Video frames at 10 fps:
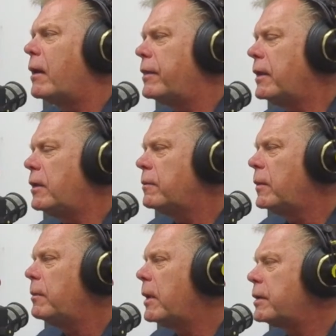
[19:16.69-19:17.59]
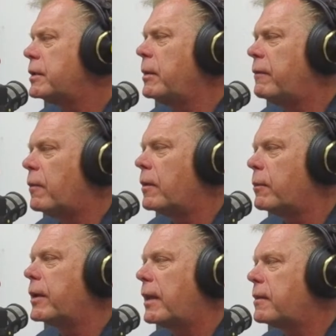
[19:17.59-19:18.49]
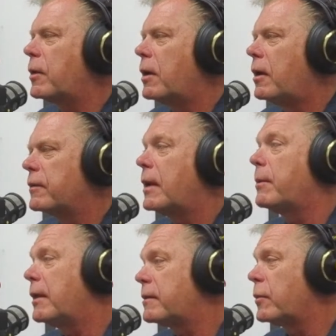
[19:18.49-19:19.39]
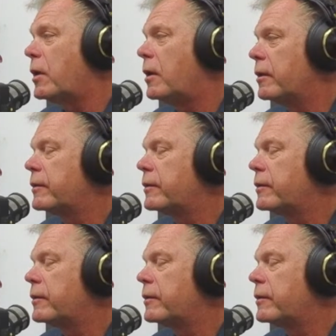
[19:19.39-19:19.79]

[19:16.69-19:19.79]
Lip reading: I think you mentioned before that we're getting some calls. I'm getting some calls.